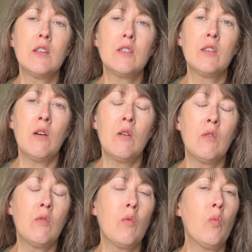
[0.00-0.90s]

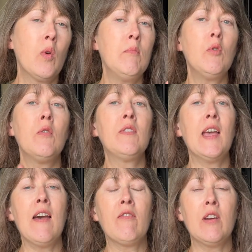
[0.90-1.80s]
So we moved
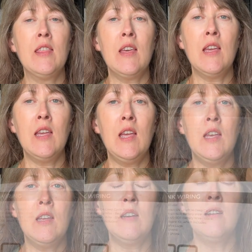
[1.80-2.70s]
everything in.